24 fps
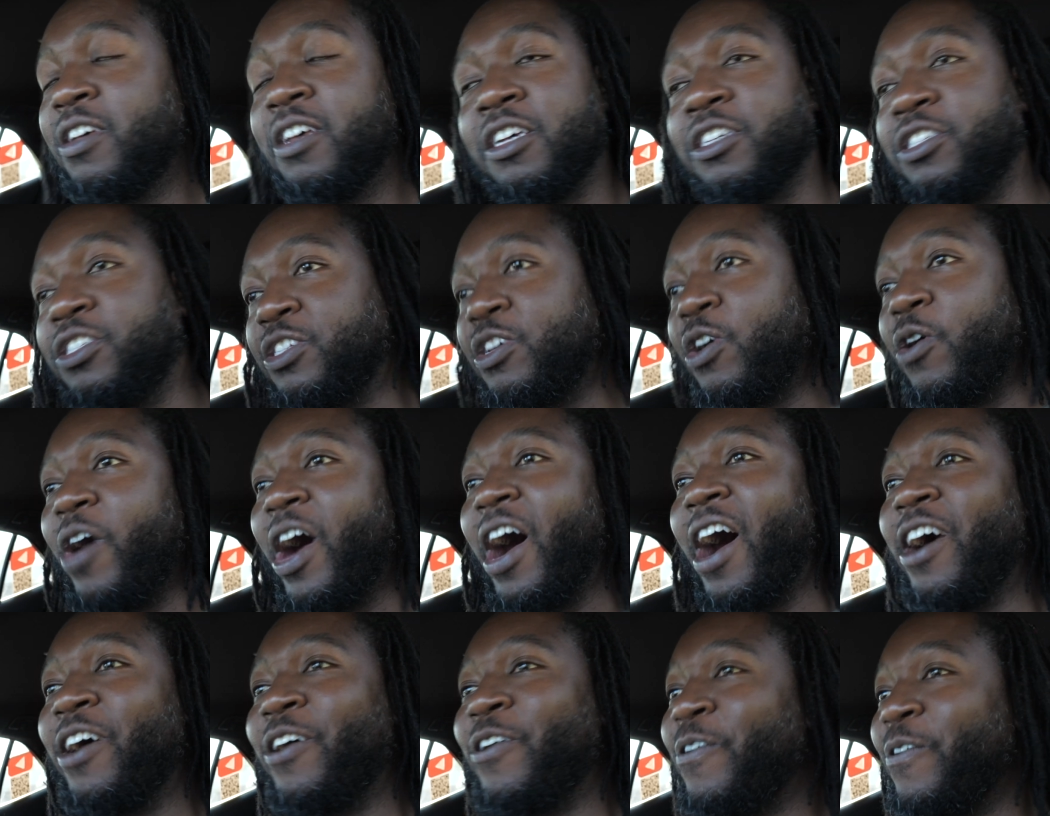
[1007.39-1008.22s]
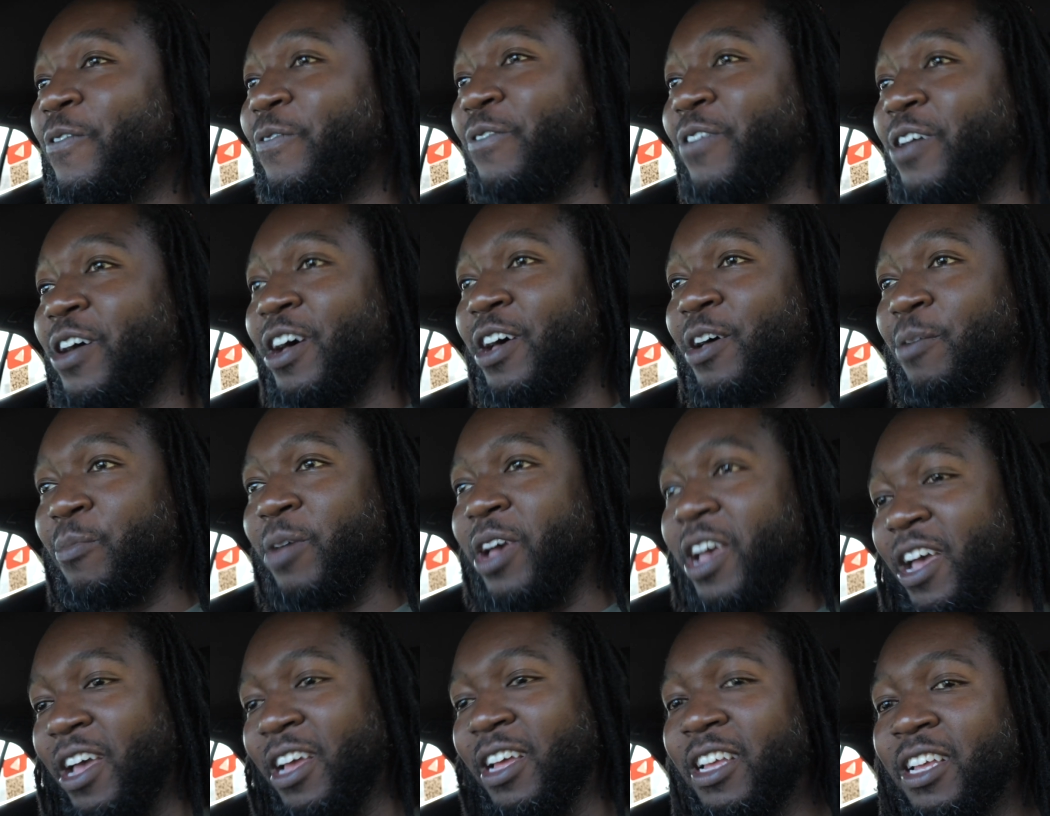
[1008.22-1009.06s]
It's so high on fun,
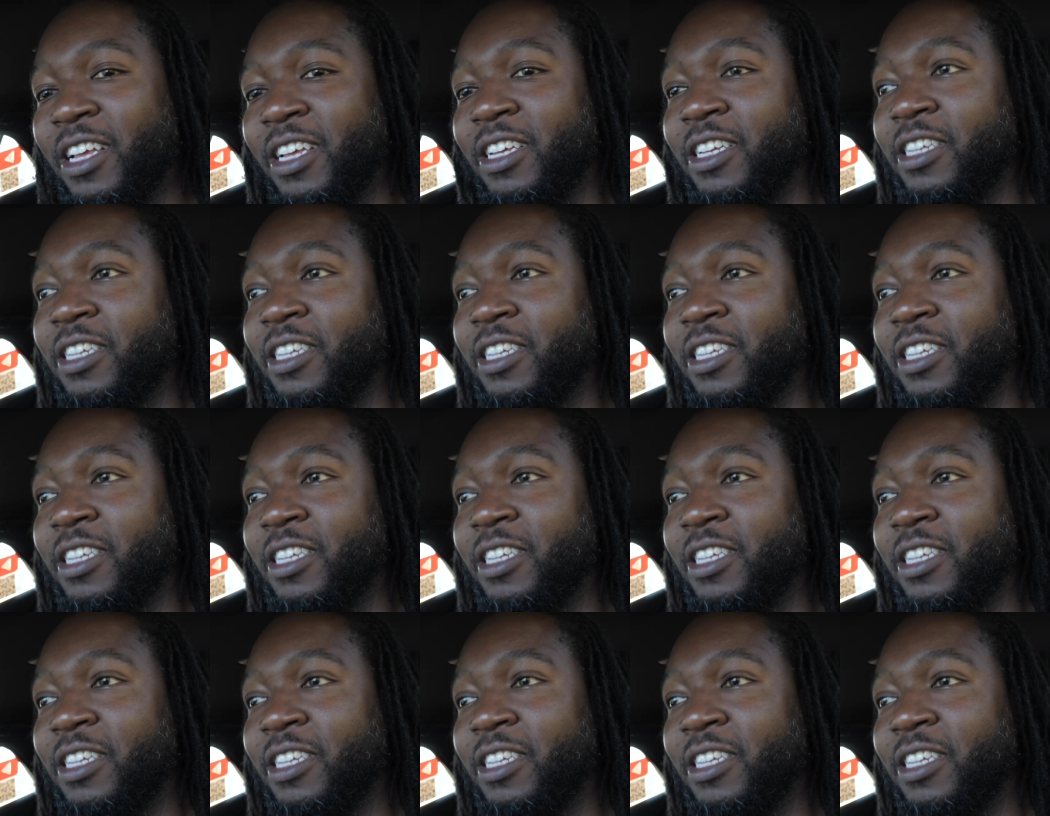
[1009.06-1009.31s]
man.